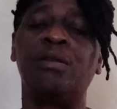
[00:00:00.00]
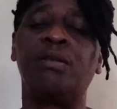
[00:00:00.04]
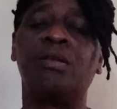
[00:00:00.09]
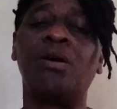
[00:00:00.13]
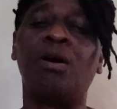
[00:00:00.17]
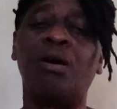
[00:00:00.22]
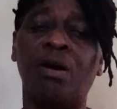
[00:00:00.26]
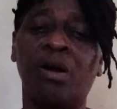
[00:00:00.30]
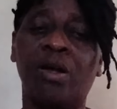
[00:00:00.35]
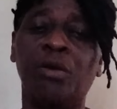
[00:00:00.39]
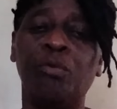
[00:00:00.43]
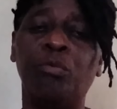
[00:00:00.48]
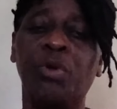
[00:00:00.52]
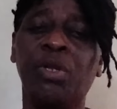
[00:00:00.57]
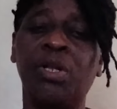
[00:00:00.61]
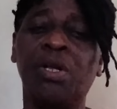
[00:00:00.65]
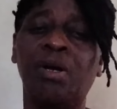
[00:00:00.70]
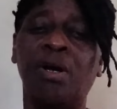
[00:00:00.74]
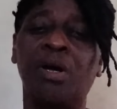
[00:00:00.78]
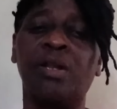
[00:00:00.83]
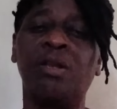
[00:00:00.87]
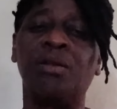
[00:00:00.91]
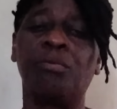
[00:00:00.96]
talking with
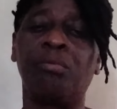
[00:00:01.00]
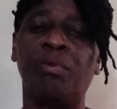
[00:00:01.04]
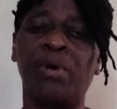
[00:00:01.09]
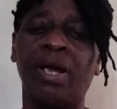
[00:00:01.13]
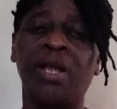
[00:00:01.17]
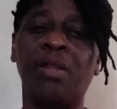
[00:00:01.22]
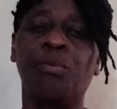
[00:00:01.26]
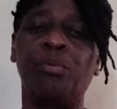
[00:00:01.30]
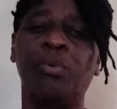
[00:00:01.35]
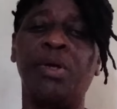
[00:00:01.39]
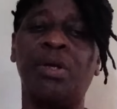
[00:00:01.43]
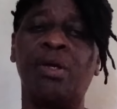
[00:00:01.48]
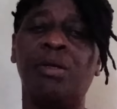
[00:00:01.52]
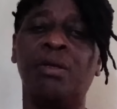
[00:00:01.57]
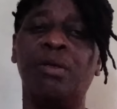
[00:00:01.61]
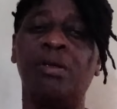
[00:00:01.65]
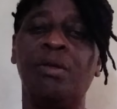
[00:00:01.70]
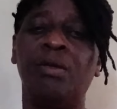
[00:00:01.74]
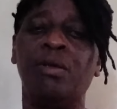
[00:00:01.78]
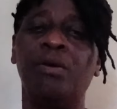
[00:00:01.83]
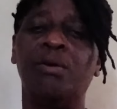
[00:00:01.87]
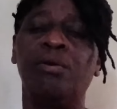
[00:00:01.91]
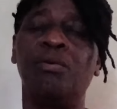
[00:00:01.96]
God the right way,
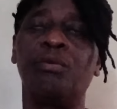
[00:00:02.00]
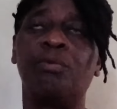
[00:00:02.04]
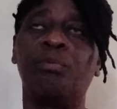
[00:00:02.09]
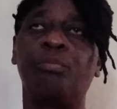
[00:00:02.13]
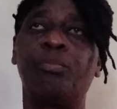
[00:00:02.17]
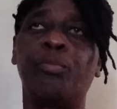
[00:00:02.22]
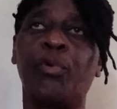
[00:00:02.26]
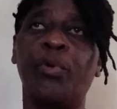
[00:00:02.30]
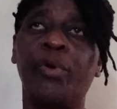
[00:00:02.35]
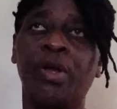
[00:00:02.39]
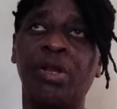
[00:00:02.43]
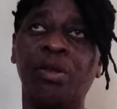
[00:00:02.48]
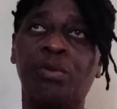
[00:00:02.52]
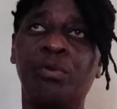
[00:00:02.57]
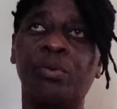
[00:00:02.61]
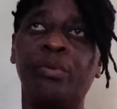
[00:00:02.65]
praying